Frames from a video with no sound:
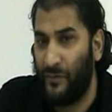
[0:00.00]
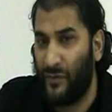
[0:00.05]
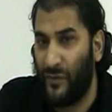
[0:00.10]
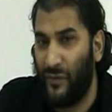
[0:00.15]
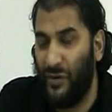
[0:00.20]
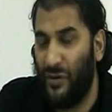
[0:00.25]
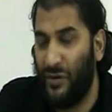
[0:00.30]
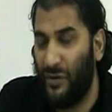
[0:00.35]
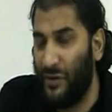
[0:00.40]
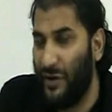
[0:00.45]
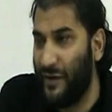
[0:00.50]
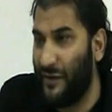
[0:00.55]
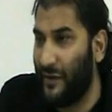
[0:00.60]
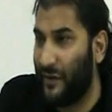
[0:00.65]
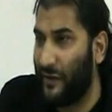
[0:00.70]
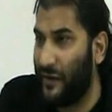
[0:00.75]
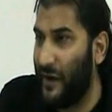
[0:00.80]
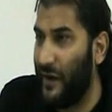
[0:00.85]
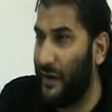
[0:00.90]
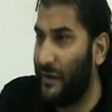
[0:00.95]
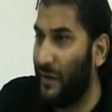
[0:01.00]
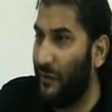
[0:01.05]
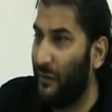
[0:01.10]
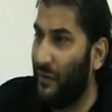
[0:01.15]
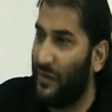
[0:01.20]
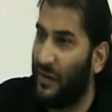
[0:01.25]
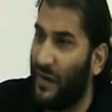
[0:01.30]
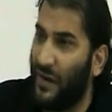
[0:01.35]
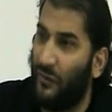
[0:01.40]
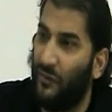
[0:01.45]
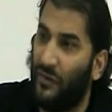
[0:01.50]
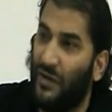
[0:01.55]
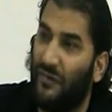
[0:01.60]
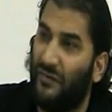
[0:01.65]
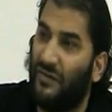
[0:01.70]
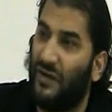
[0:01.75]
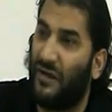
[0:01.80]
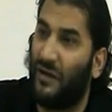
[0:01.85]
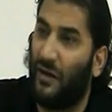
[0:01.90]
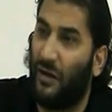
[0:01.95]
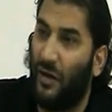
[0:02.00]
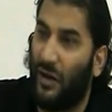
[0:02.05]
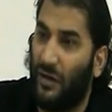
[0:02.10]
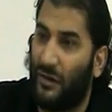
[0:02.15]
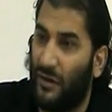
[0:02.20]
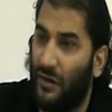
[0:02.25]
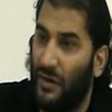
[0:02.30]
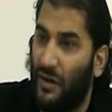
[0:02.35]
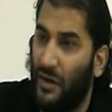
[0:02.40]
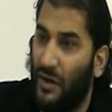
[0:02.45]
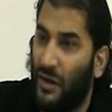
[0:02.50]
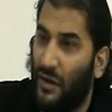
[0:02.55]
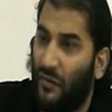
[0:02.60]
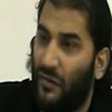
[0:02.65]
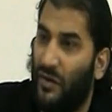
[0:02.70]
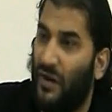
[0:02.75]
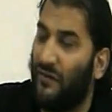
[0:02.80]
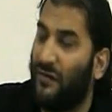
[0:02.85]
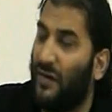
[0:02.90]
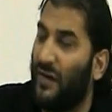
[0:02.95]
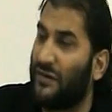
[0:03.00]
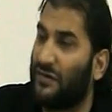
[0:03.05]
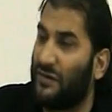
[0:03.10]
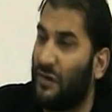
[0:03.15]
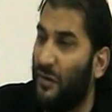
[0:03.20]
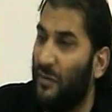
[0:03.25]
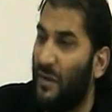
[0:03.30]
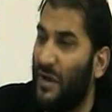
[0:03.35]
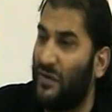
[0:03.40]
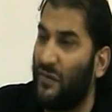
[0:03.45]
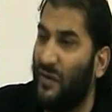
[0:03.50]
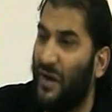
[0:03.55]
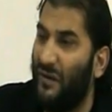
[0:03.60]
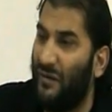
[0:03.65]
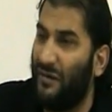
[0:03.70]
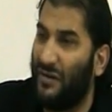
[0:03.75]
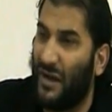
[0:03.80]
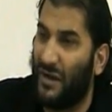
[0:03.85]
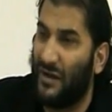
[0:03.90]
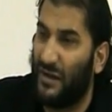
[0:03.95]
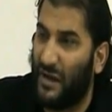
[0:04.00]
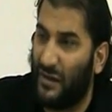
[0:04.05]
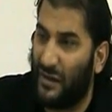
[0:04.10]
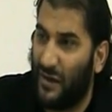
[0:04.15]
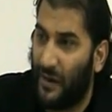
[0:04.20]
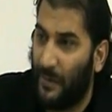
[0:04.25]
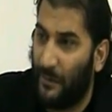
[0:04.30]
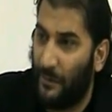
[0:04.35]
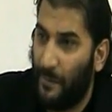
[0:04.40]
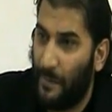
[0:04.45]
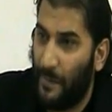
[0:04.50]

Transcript: We do little things and we think we have done a lot. We have done so much. We haven't done nothing.